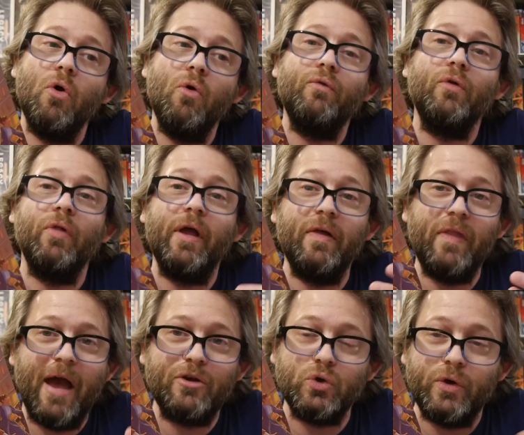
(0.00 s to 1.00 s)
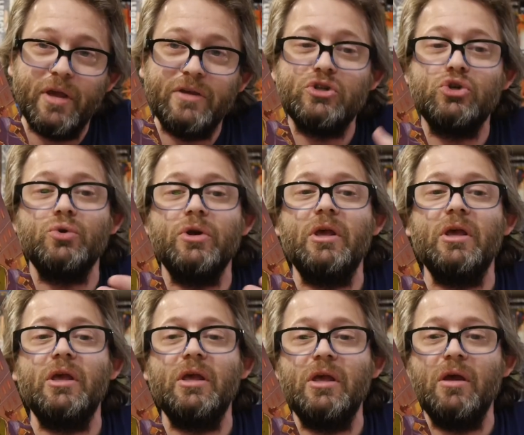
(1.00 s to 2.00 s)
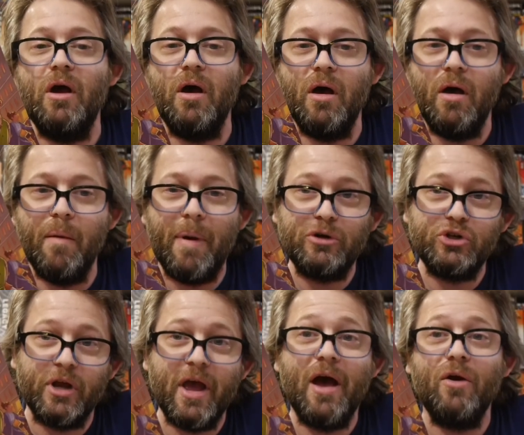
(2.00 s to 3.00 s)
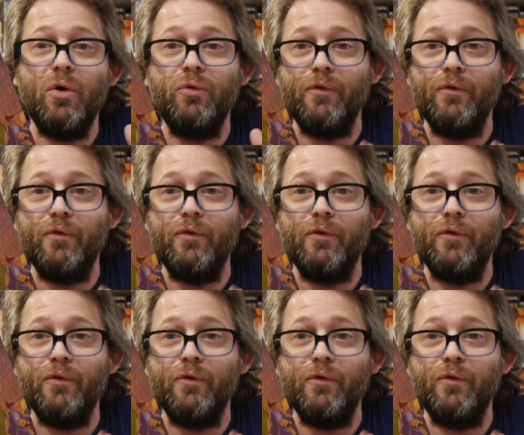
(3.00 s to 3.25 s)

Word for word: over like the actual history uh, about Chicago,